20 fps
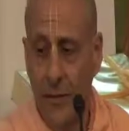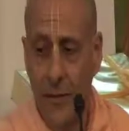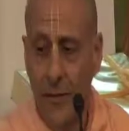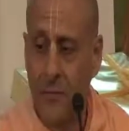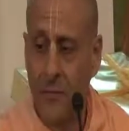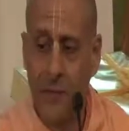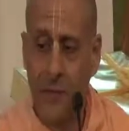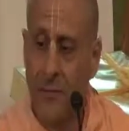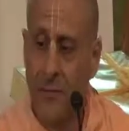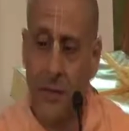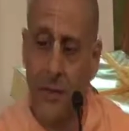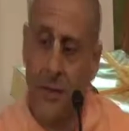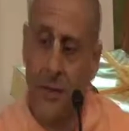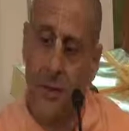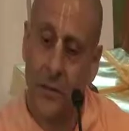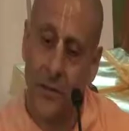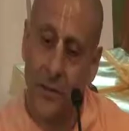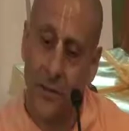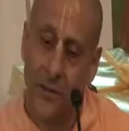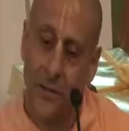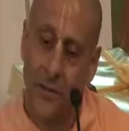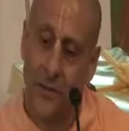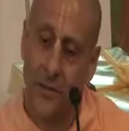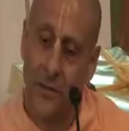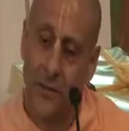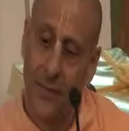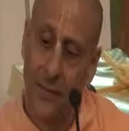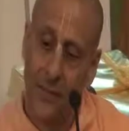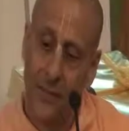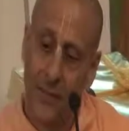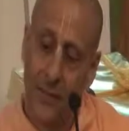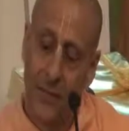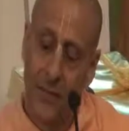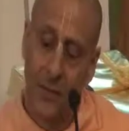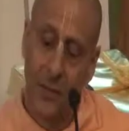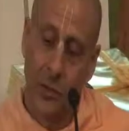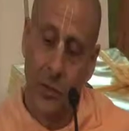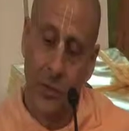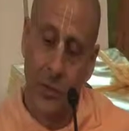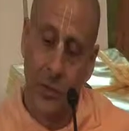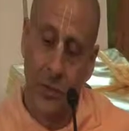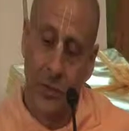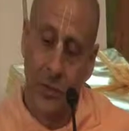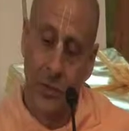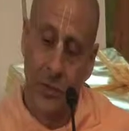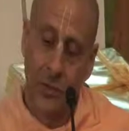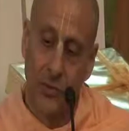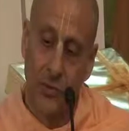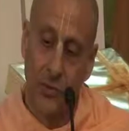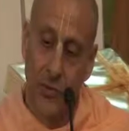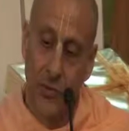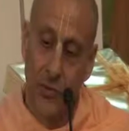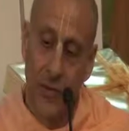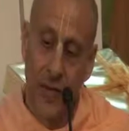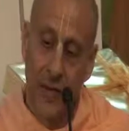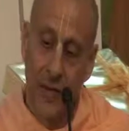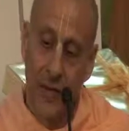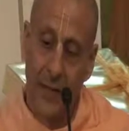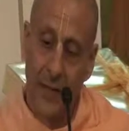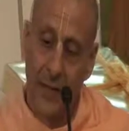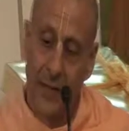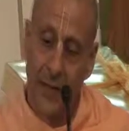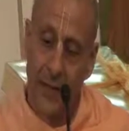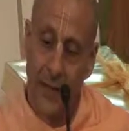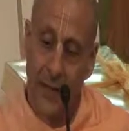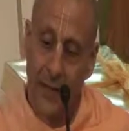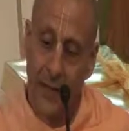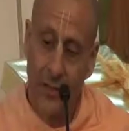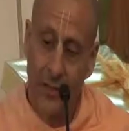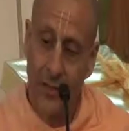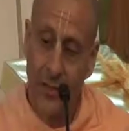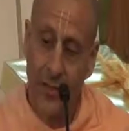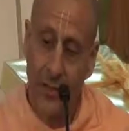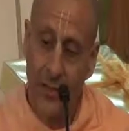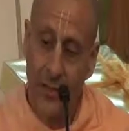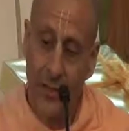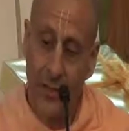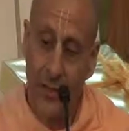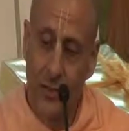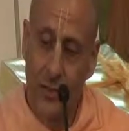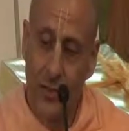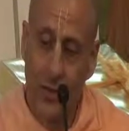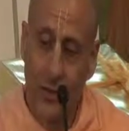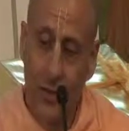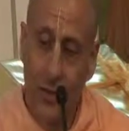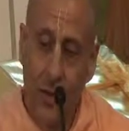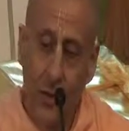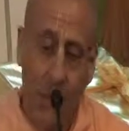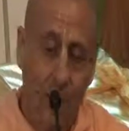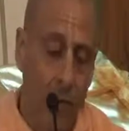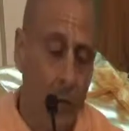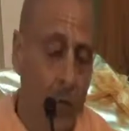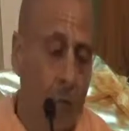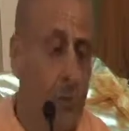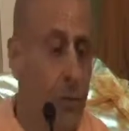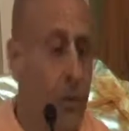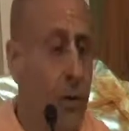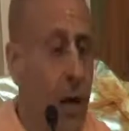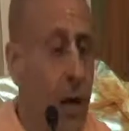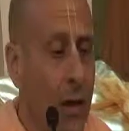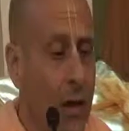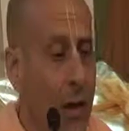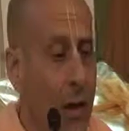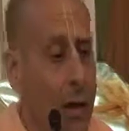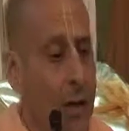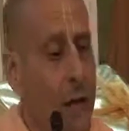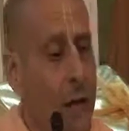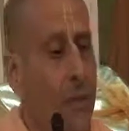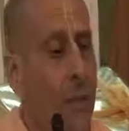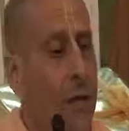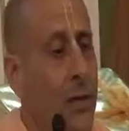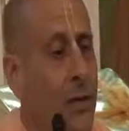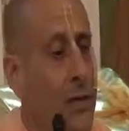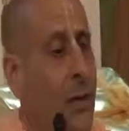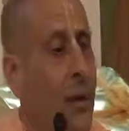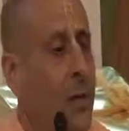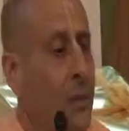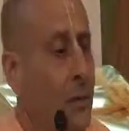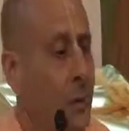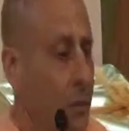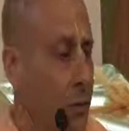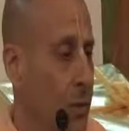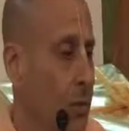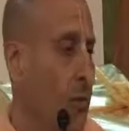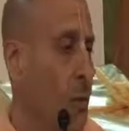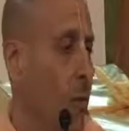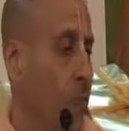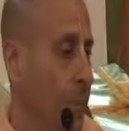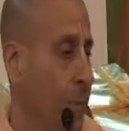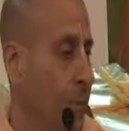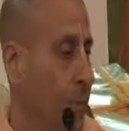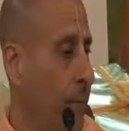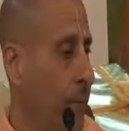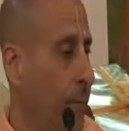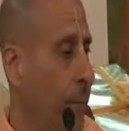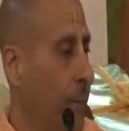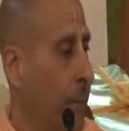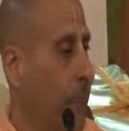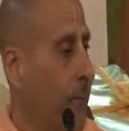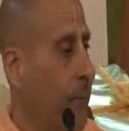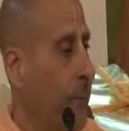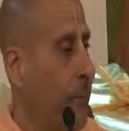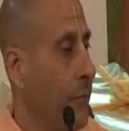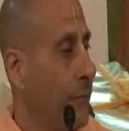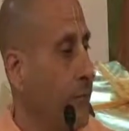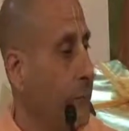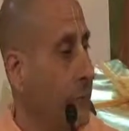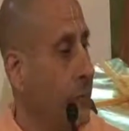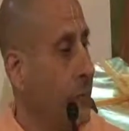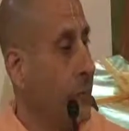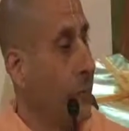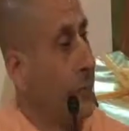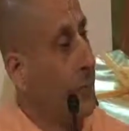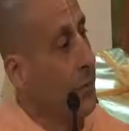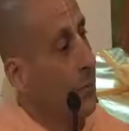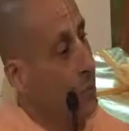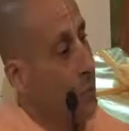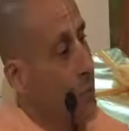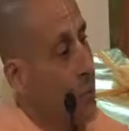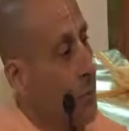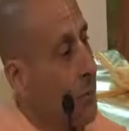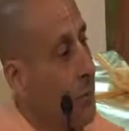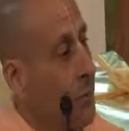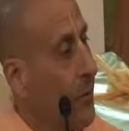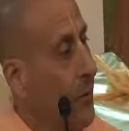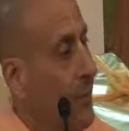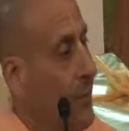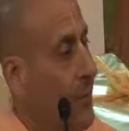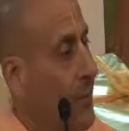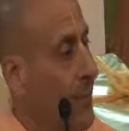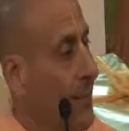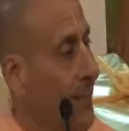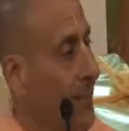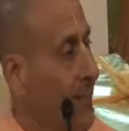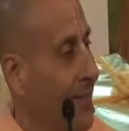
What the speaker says: everything that we experience through the mind and senses is dukkhalayam ashashvatam. It is temporary.